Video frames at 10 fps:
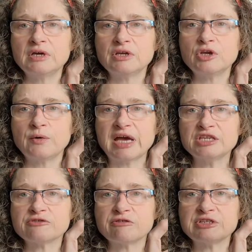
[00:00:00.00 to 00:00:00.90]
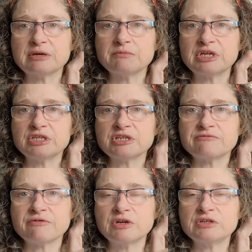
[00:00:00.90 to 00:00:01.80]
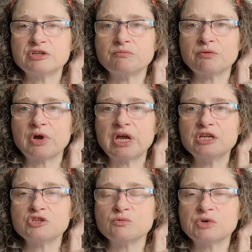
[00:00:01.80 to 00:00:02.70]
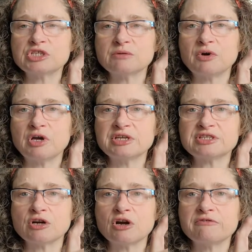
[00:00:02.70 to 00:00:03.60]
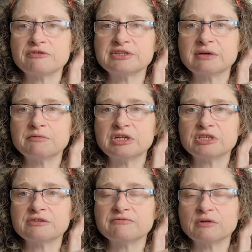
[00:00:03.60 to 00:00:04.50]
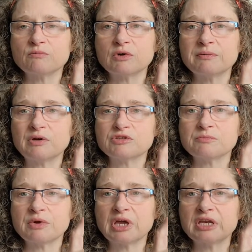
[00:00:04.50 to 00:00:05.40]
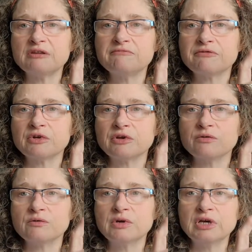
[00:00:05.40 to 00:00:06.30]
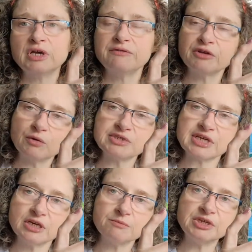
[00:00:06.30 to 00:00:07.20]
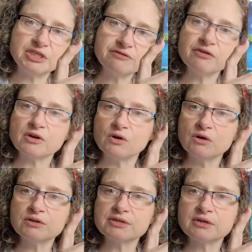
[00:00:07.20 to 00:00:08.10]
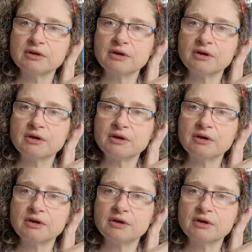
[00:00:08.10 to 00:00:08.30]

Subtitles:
You asked for something different. You prayed, you wished upon a star for something different. We're about to bring it in for you, even though it's going to be difficult.